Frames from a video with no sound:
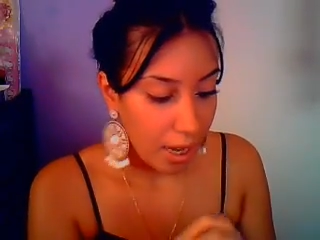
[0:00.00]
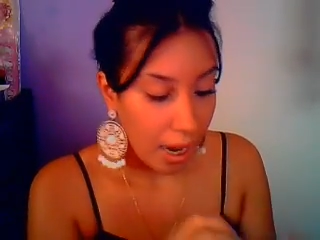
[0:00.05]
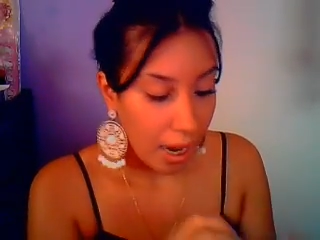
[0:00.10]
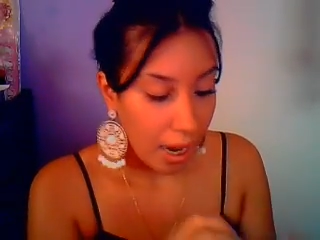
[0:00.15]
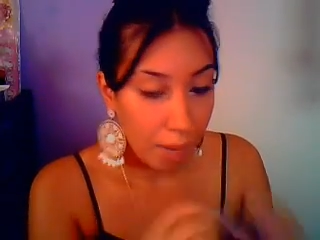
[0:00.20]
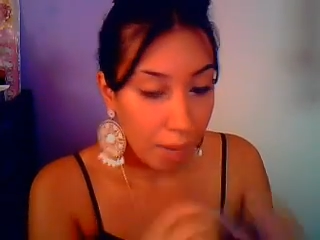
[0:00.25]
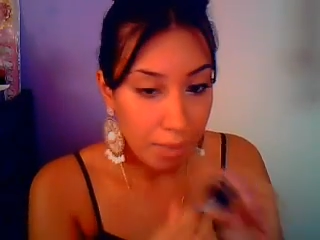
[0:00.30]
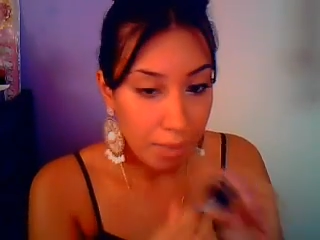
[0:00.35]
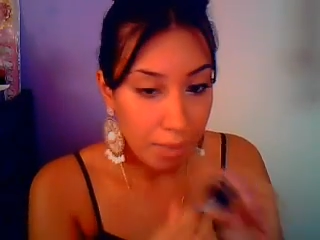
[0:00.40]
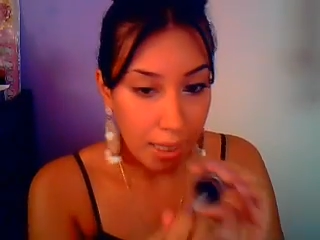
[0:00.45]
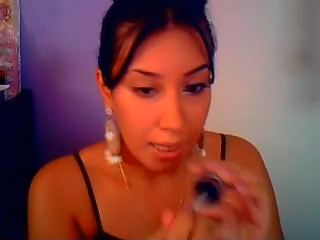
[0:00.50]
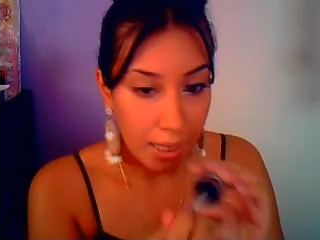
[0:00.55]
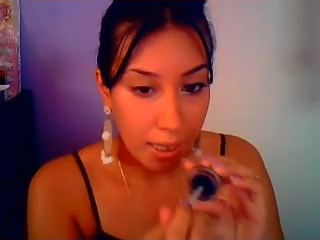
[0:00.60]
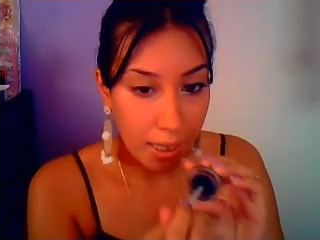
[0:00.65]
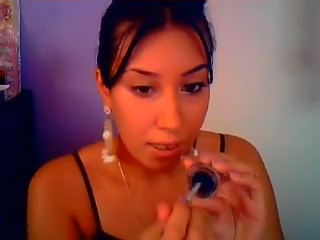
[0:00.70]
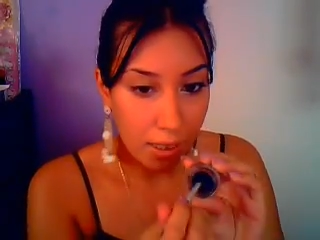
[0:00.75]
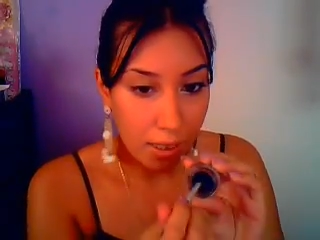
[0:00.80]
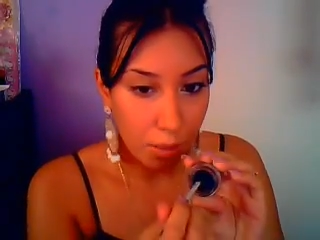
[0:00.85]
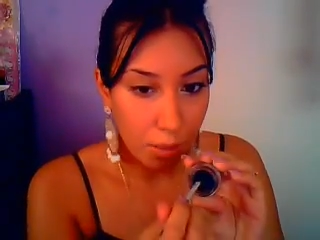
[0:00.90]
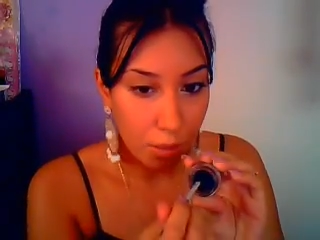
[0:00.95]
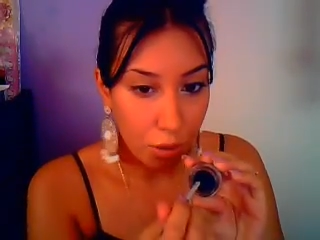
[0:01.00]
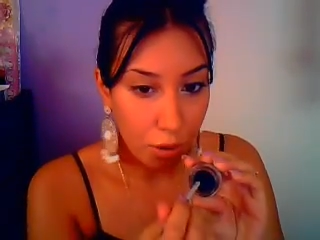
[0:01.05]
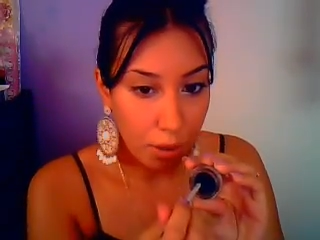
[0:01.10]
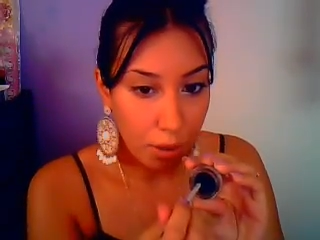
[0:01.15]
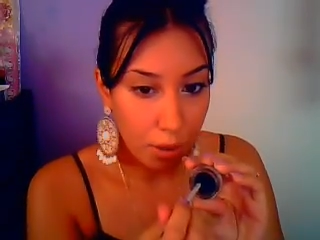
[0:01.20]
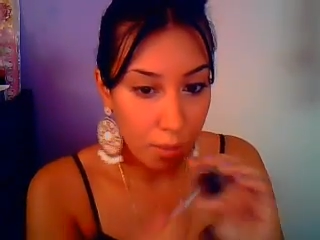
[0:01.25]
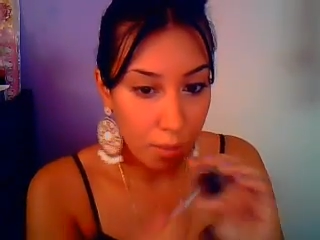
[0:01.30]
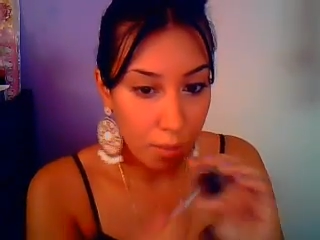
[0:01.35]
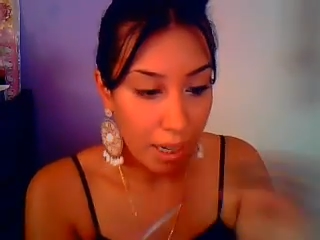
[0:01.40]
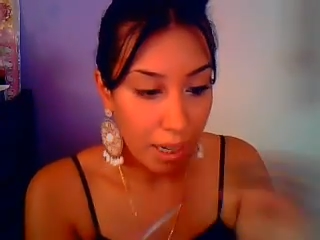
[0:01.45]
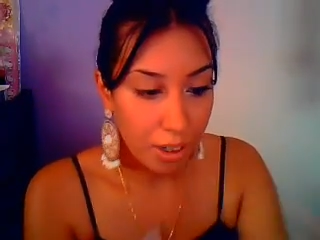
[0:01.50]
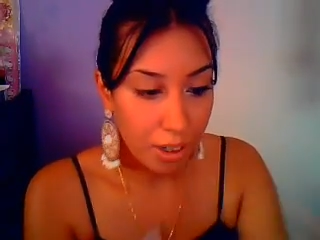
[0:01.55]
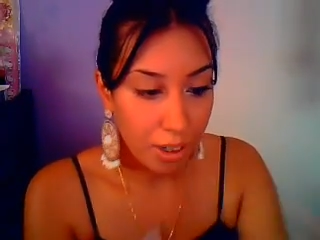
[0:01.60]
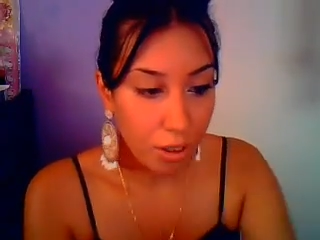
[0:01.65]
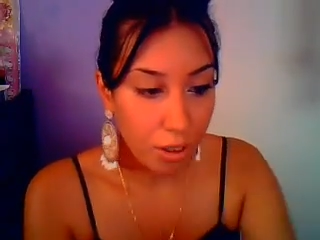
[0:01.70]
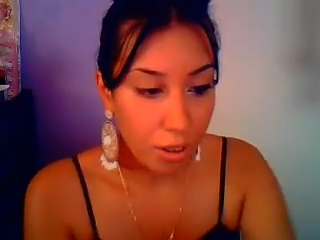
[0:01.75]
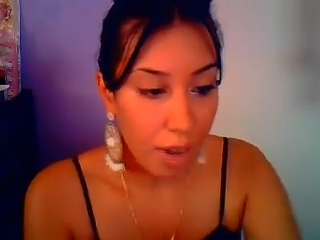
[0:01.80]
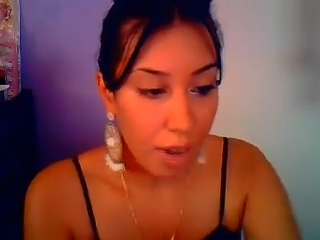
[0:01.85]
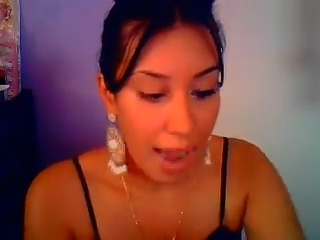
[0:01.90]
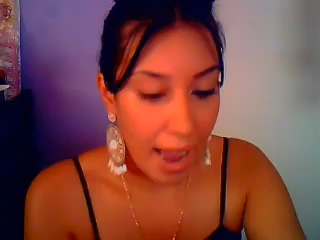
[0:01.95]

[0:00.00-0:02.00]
I'm taking some cream liner.